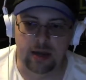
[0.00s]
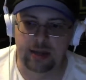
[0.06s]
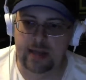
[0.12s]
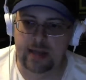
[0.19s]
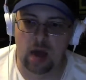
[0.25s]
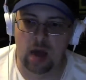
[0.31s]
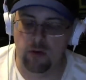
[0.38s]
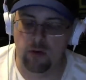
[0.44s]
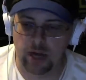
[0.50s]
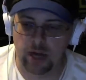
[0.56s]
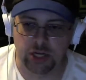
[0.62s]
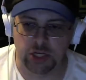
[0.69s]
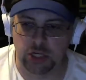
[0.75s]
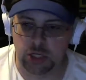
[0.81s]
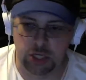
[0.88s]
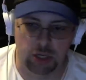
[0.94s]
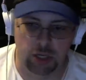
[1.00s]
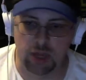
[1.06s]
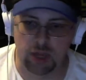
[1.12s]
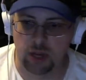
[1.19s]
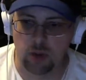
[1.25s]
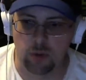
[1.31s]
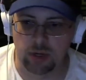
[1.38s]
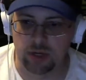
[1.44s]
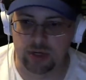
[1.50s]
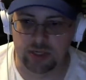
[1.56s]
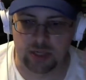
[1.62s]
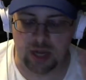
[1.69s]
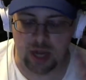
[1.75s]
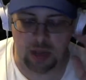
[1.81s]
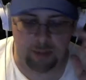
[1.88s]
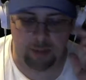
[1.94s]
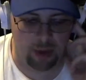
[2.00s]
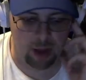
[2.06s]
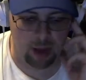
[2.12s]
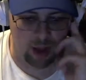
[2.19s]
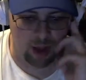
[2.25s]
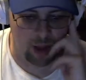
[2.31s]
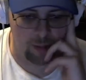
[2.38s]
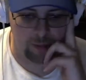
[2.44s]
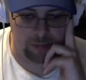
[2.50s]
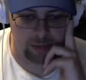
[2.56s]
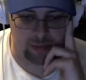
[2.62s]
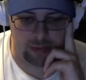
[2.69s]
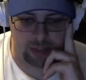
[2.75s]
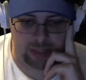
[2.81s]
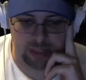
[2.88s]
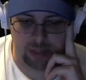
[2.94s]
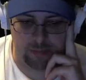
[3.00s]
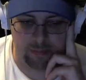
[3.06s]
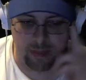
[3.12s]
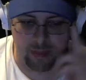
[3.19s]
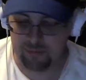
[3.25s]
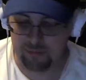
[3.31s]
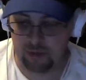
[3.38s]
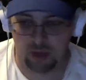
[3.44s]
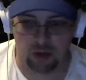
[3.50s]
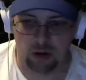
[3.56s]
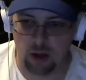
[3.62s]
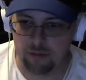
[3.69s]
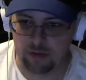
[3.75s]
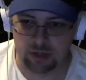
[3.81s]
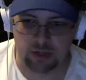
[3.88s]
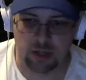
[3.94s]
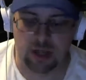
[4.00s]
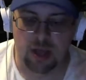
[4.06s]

downright chilling when you see him. He's the main villain, obviously.